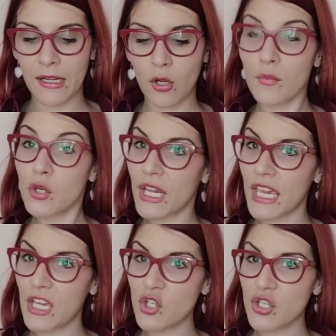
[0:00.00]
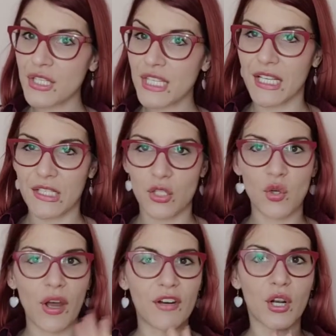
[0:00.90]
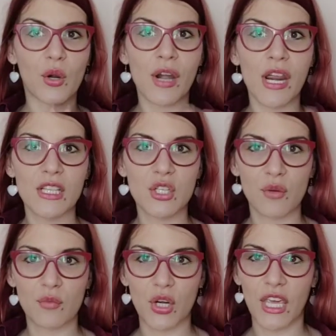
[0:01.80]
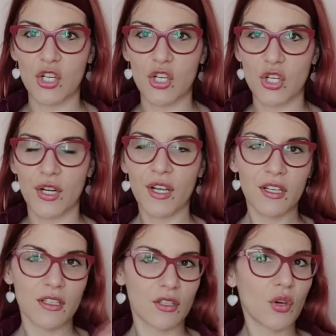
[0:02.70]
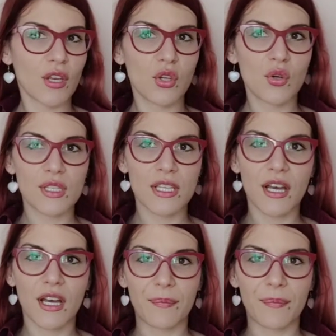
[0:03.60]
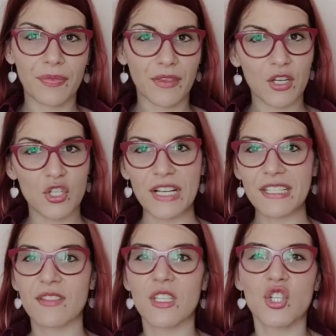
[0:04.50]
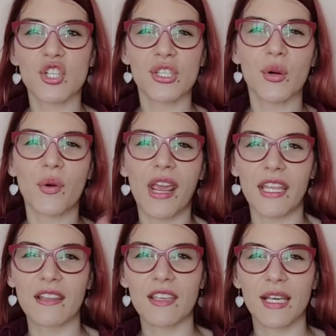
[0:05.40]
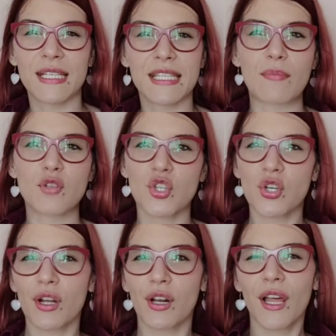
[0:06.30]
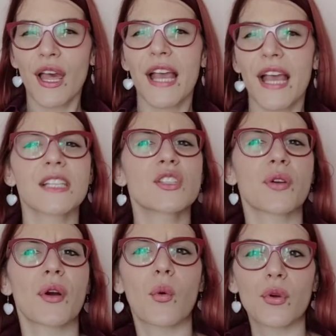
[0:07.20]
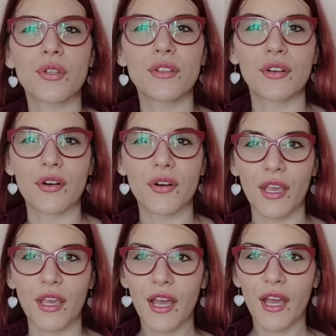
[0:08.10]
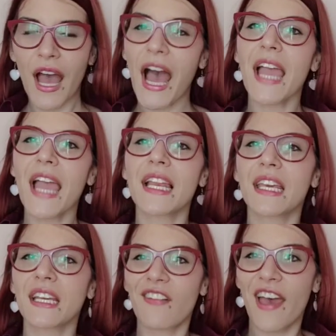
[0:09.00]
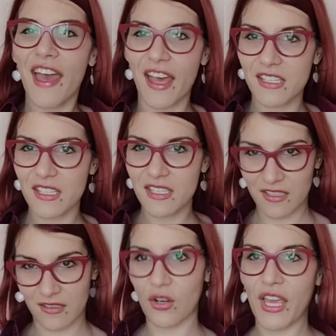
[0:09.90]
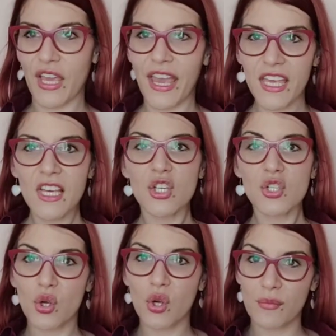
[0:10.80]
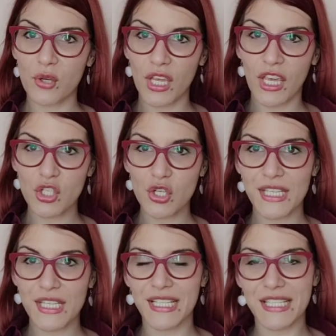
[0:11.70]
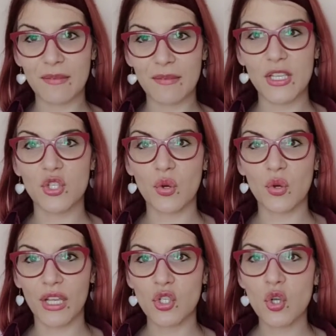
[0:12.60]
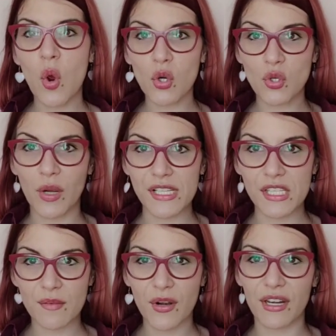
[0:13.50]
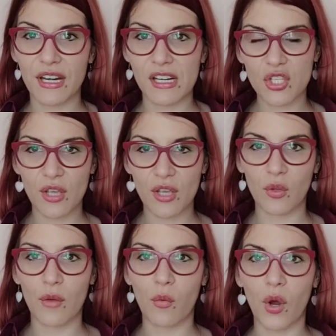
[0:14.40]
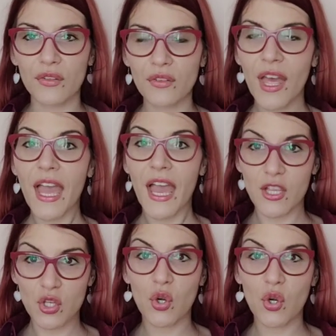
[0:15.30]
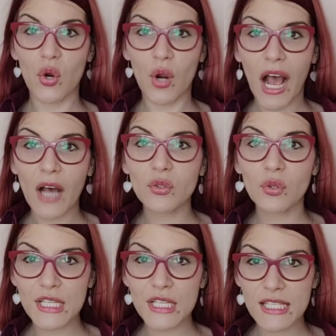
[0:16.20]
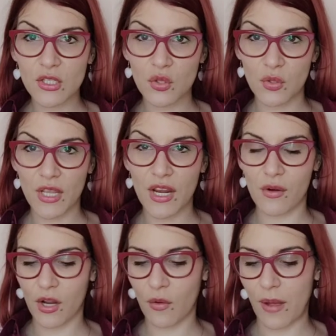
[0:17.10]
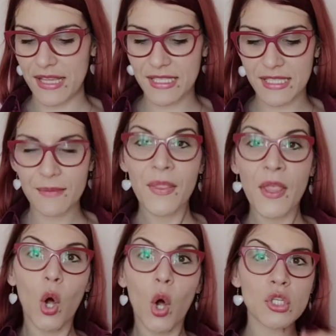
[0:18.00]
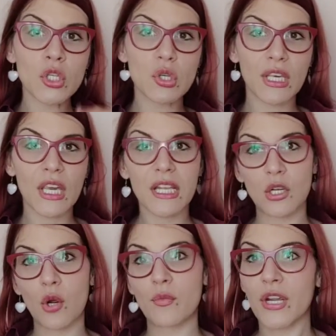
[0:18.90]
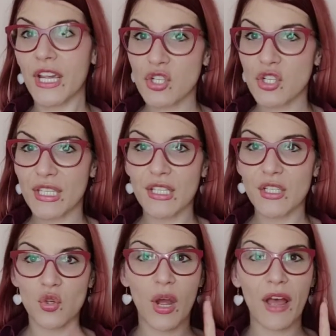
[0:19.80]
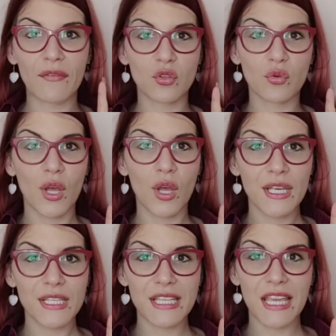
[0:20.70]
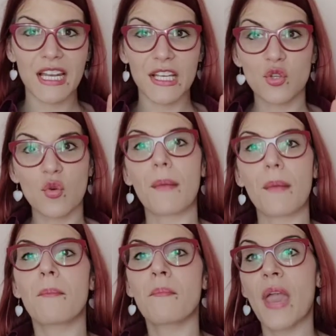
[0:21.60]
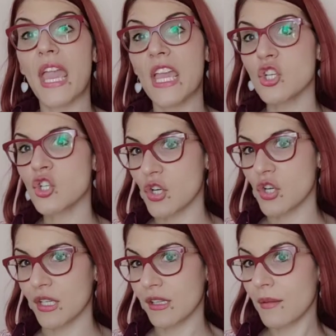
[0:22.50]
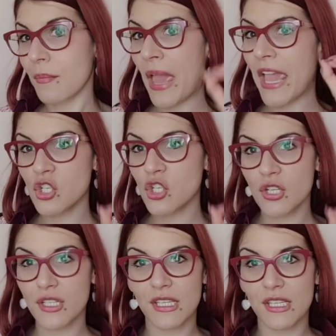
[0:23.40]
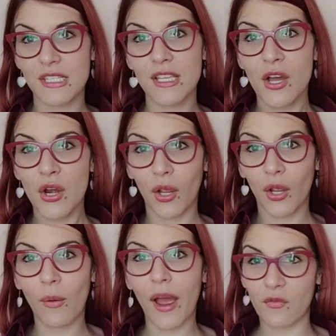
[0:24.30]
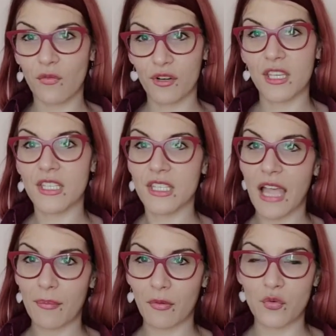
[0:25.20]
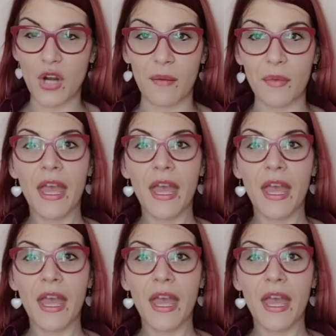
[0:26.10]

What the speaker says: Communication skills. You have a great communication. You can use adjectives such as great, exceptional, extraordinary, highly advanced, okay? So communication skills, that means you can talk to customer and understand what they want, and you know how to listen to their requests. Also here in communication skills, you have to say that you are patient. Patience is required for this type of job.